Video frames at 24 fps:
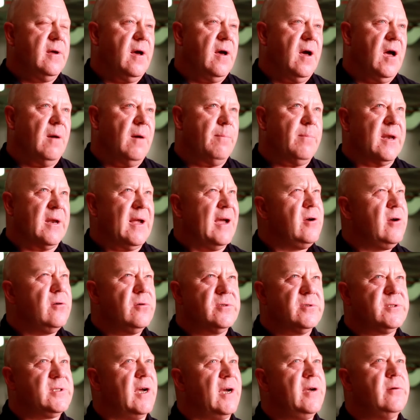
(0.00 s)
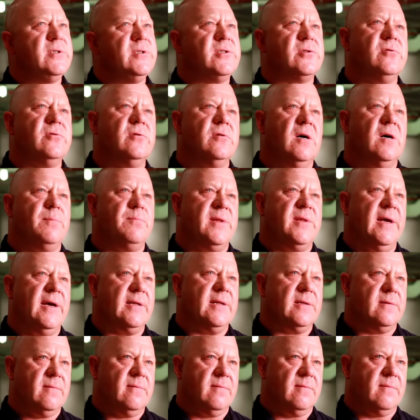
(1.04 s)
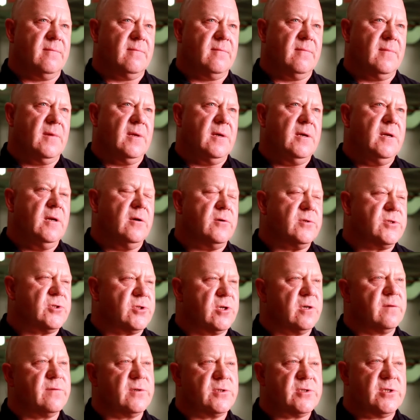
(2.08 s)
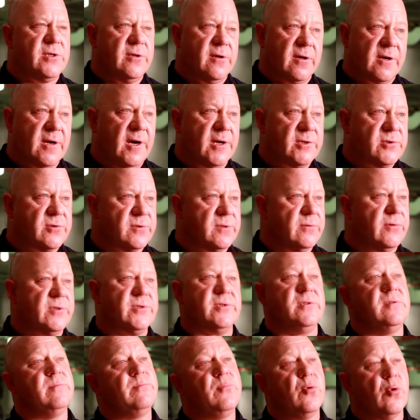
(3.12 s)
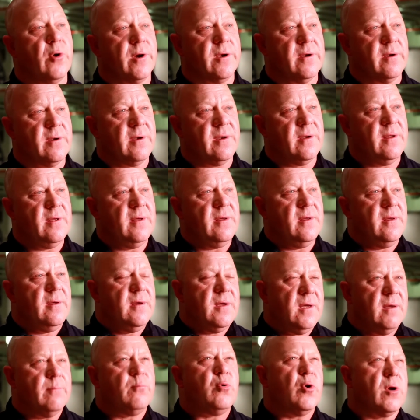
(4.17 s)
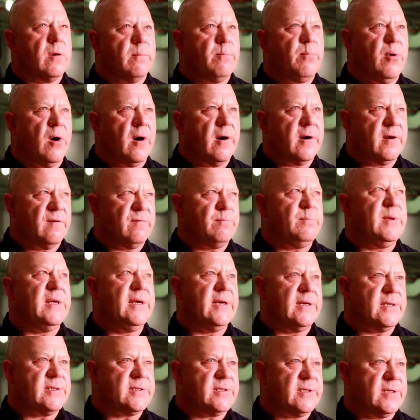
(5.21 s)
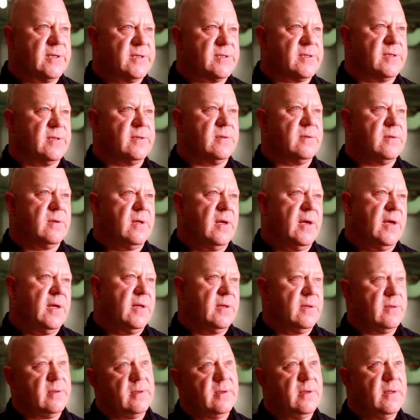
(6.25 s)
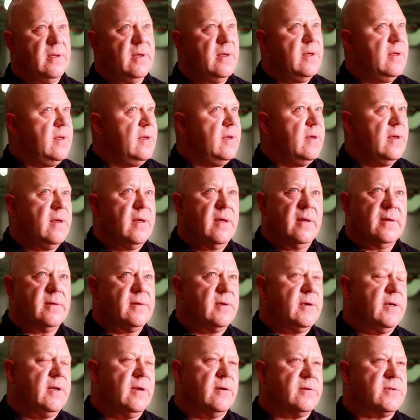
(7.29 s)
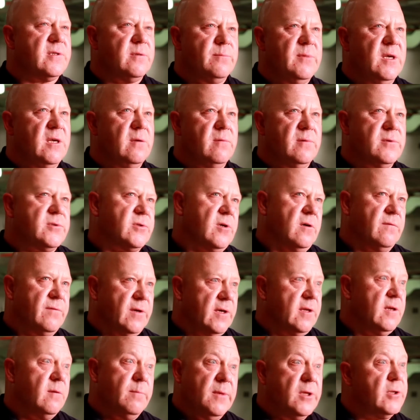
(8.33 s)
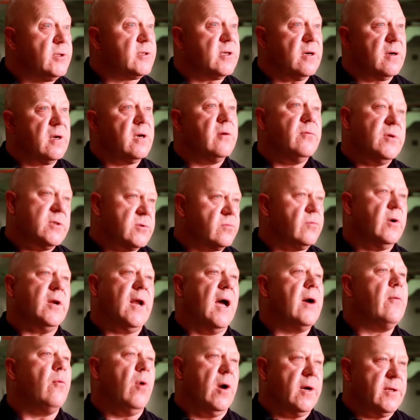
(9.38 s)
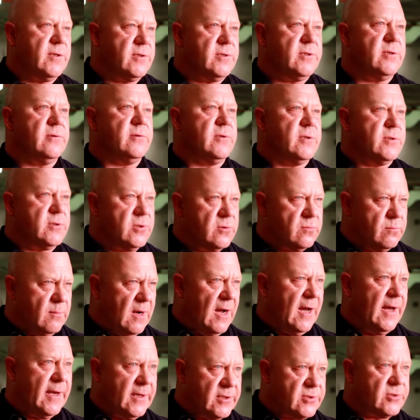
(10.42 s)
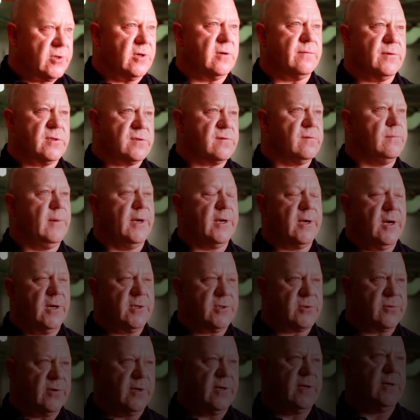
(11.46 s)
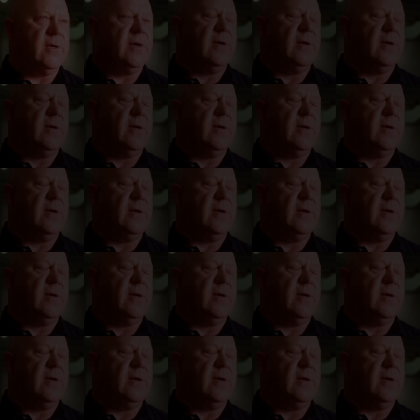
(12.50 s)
Uh, but I always, I always grew up that you know, service to your country was an important, important part of being a citizen. And you know, to me, serving in the military was what I wanted to do, to do my service for my country.